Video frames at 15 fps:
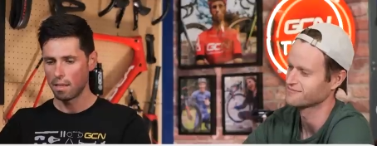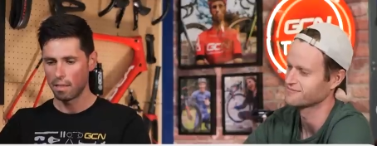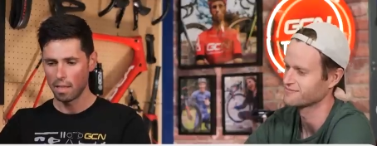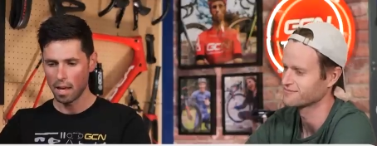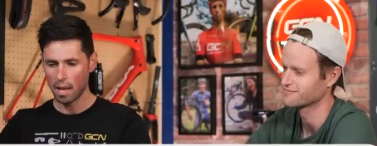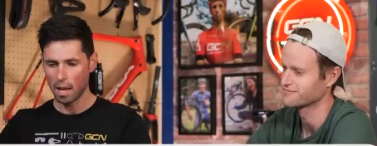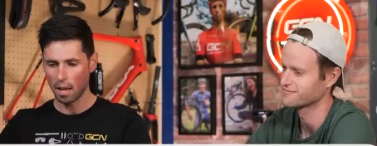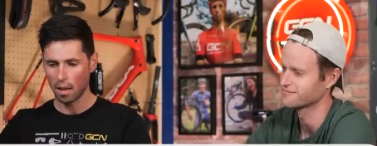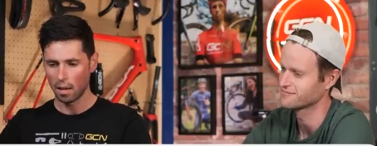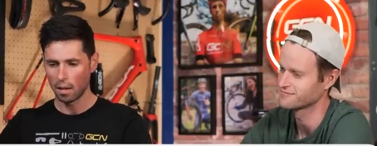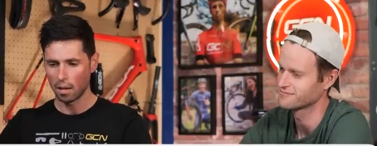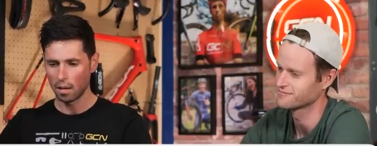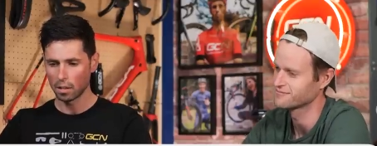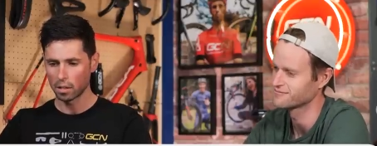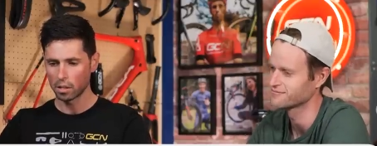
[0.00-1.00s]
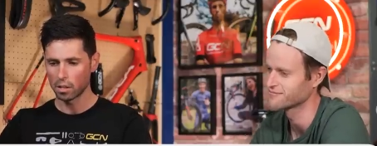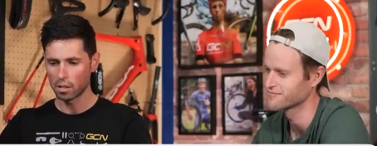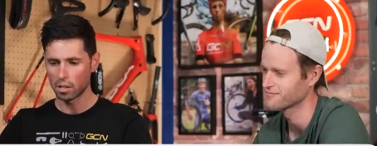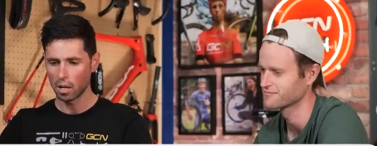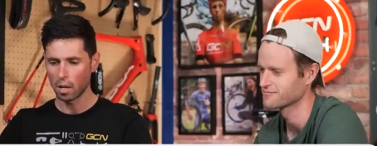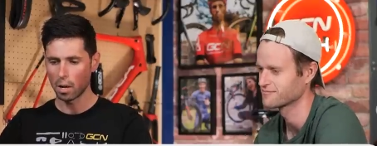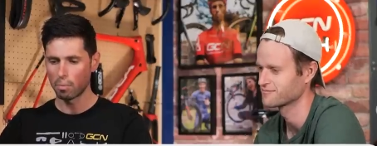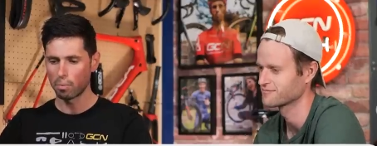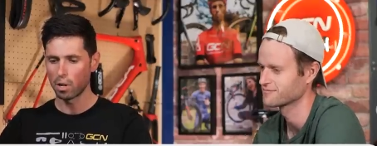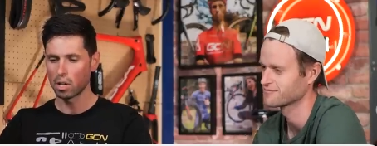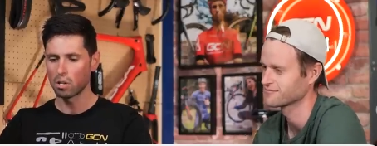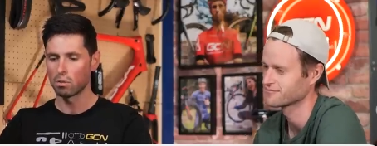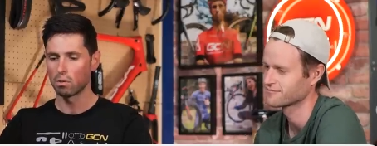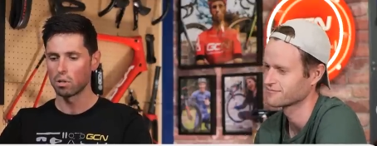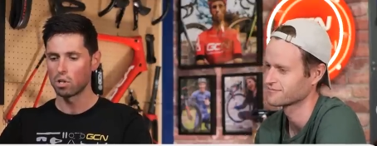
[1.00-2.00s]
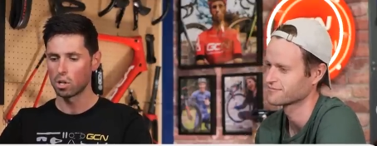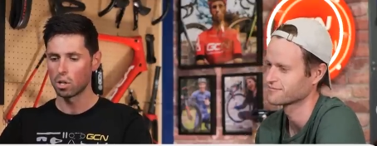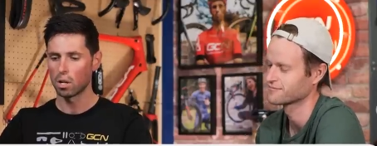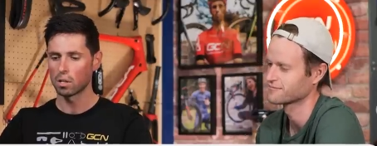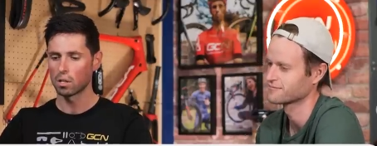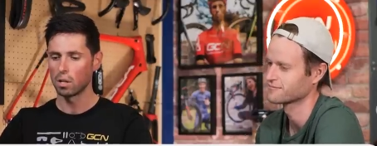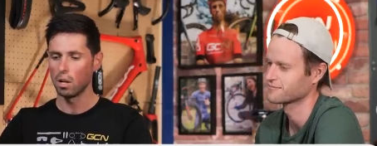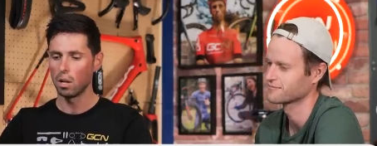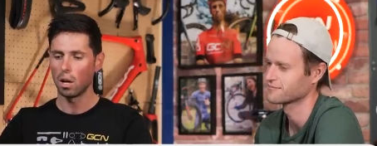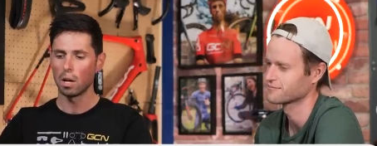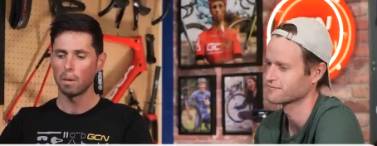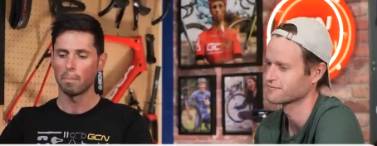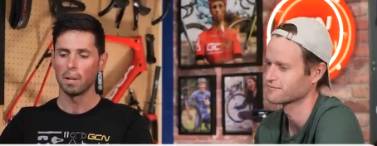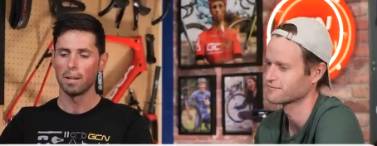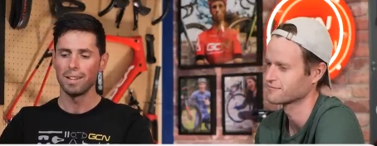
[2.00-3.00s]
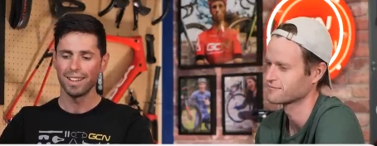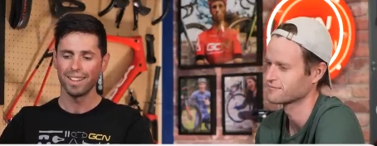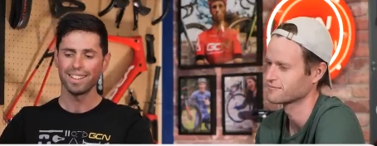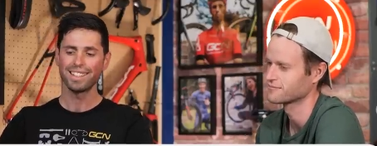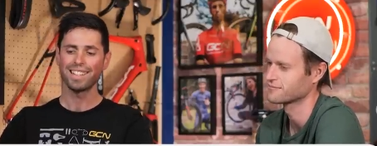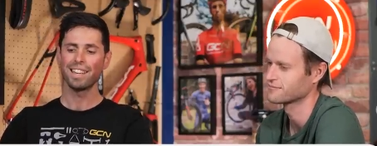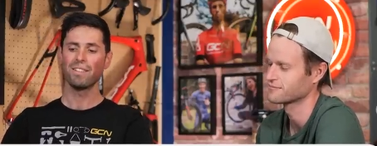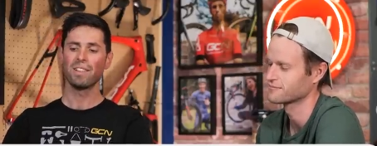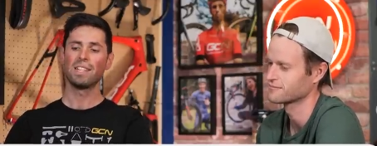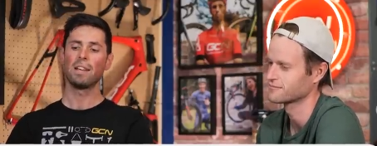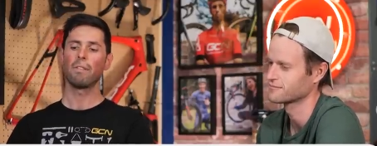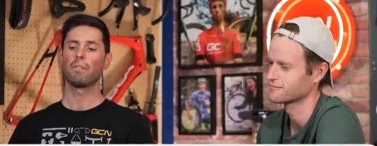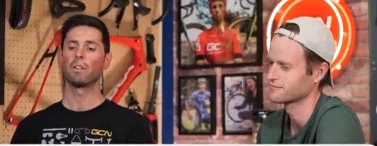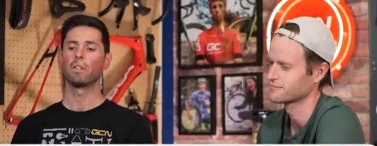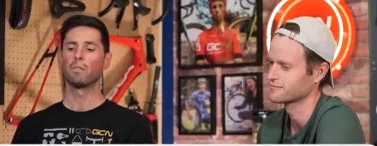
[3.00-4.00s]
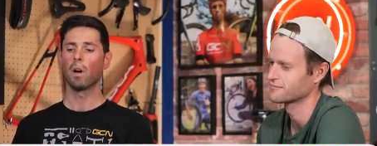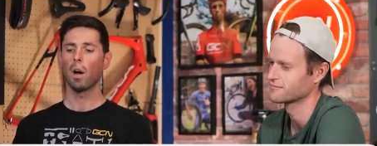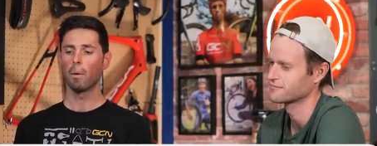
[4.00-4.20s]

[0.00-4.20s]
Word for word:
Speaker 1: There are good tyre pressure and charts online, but none give a difference for